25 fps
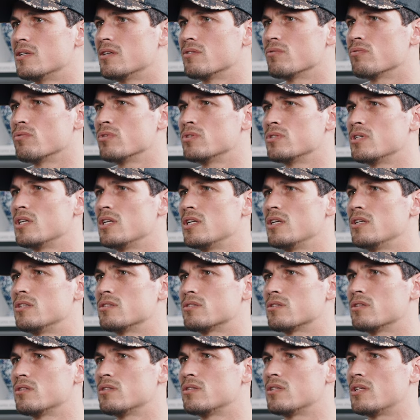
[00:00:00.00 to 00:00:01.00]
Mm.
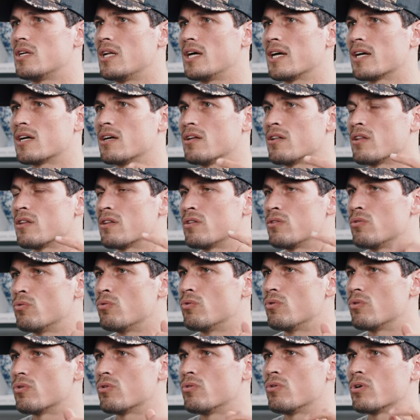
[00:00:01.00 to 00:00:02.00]
Resilience isn't like a
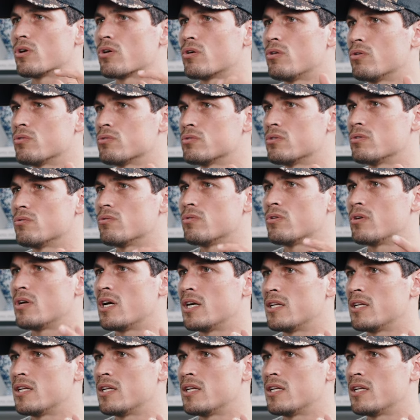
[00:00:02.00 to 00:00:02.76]
thought or a concept or an